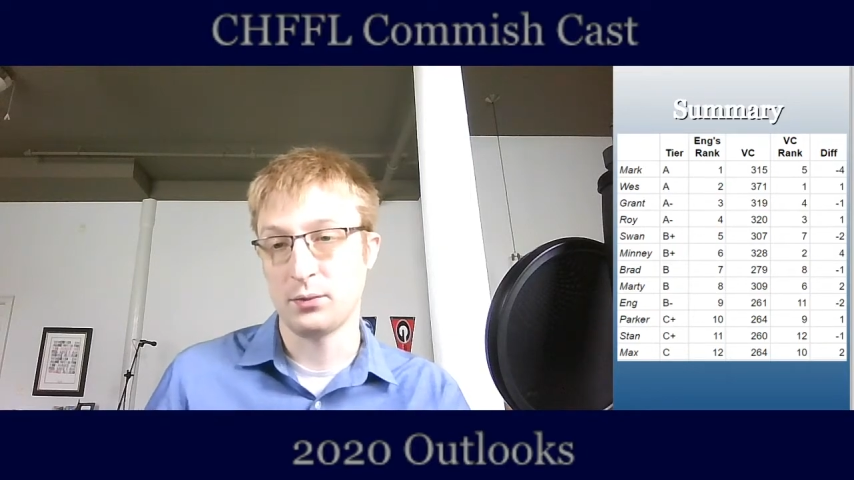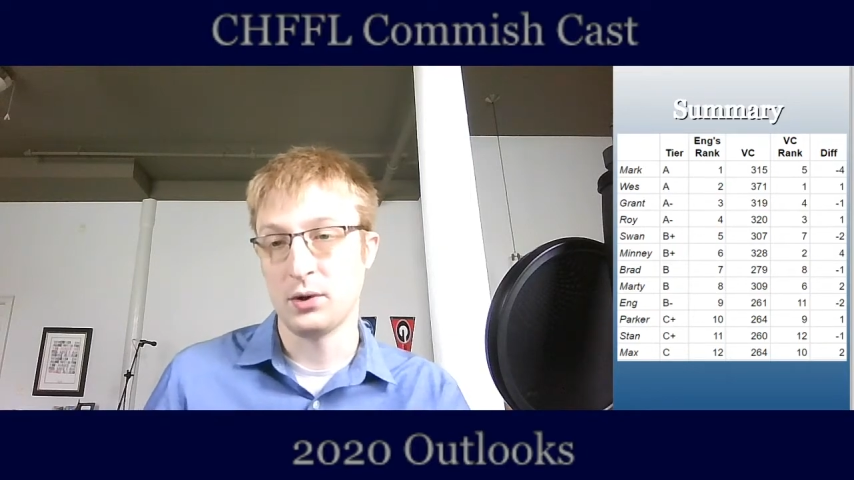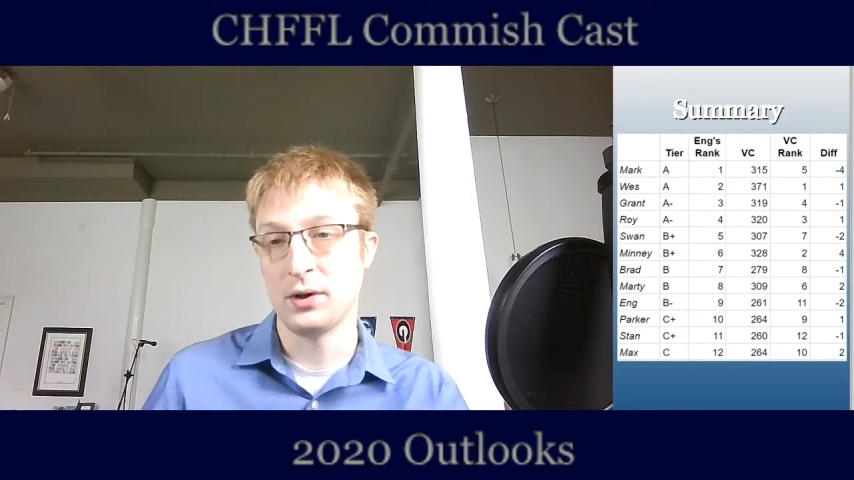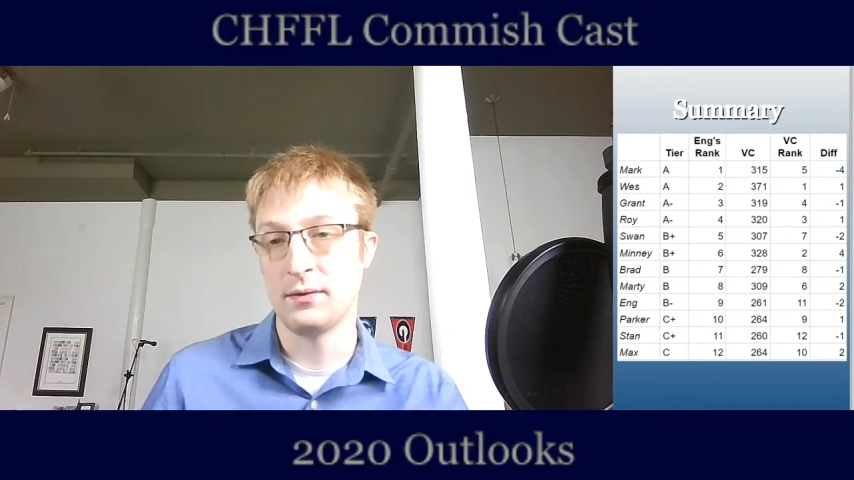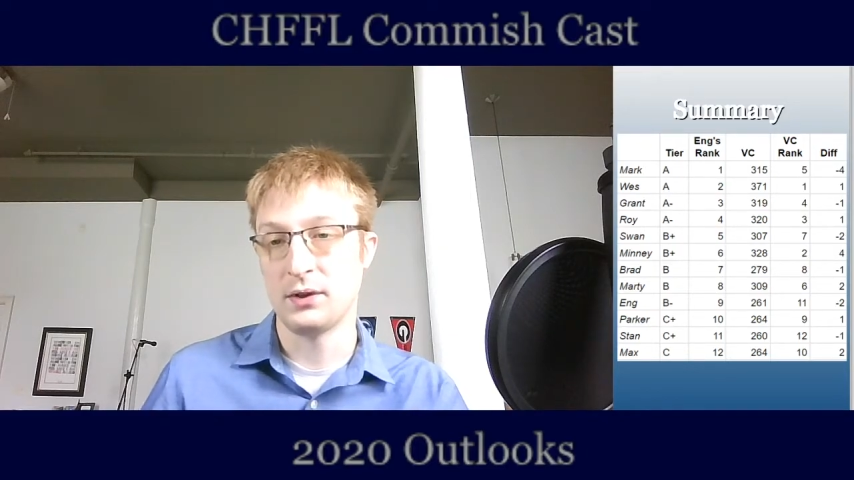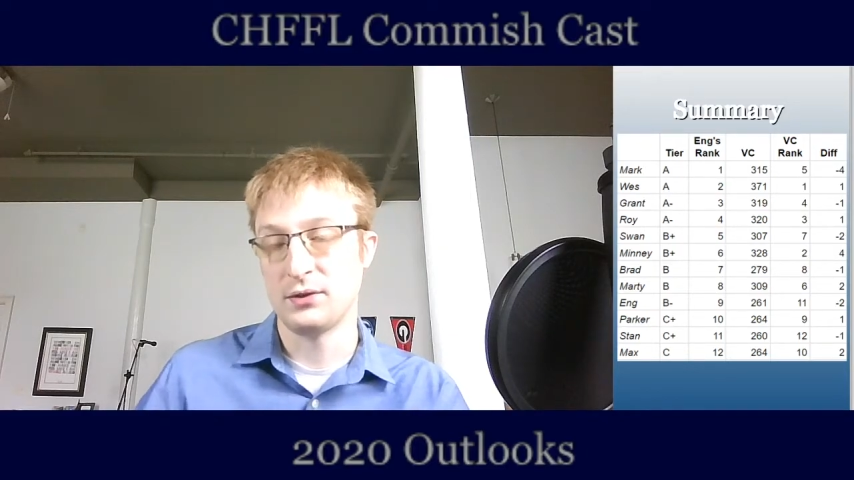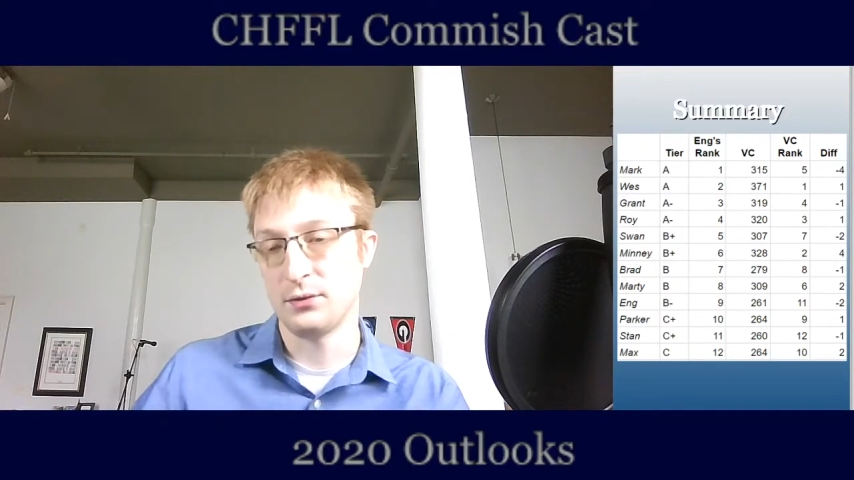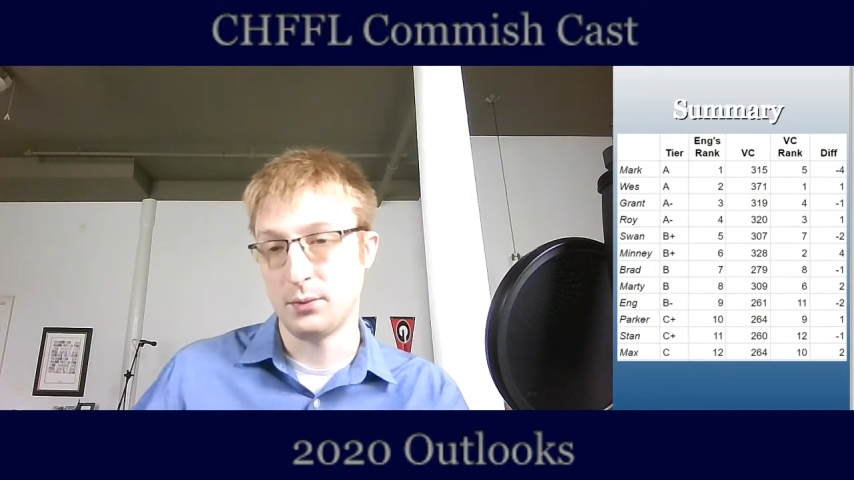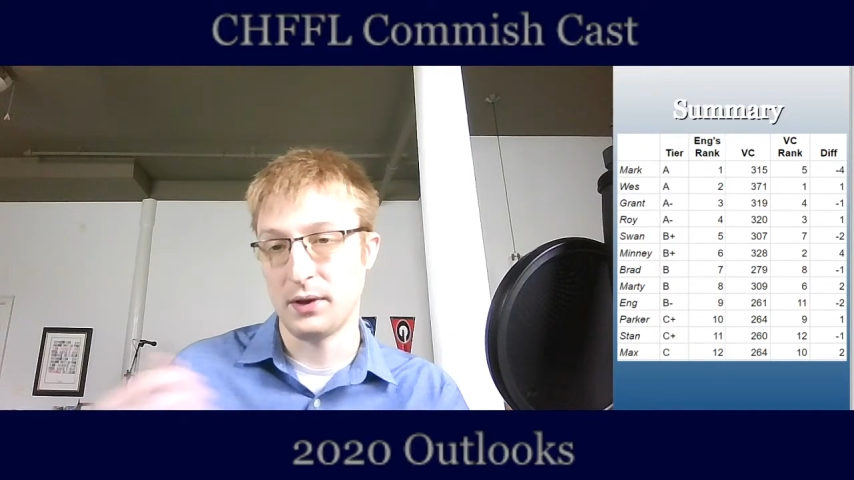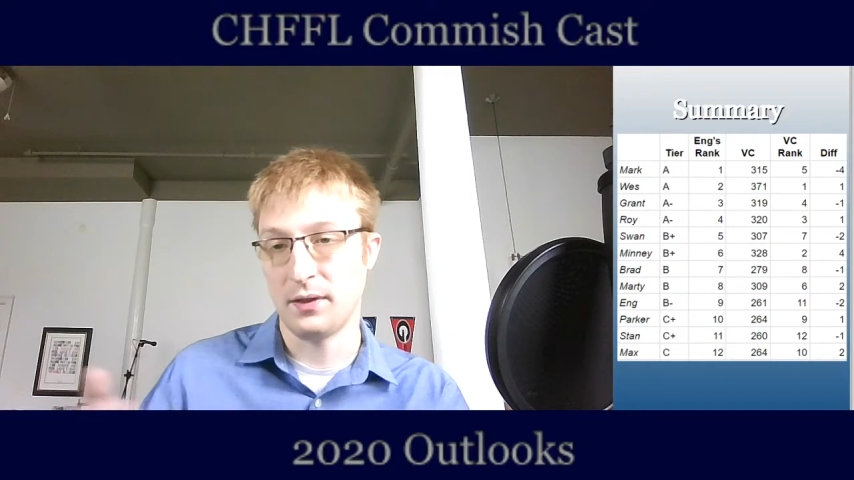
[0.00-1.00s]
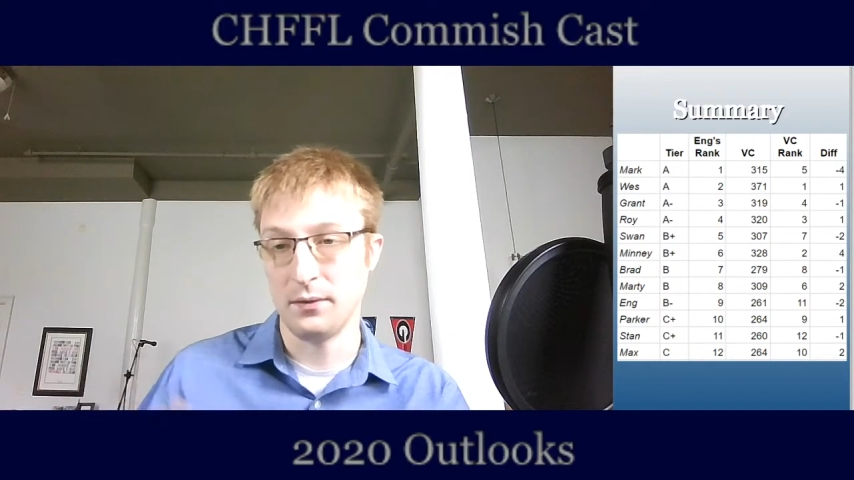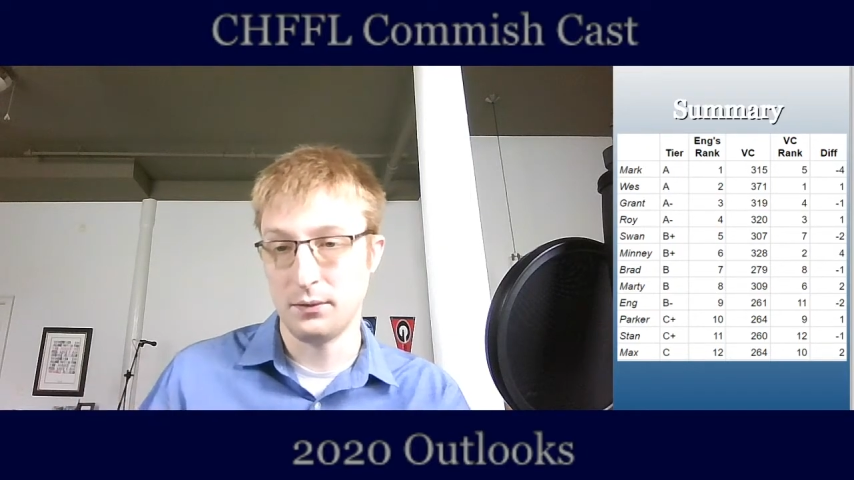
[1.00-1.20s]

were versus what the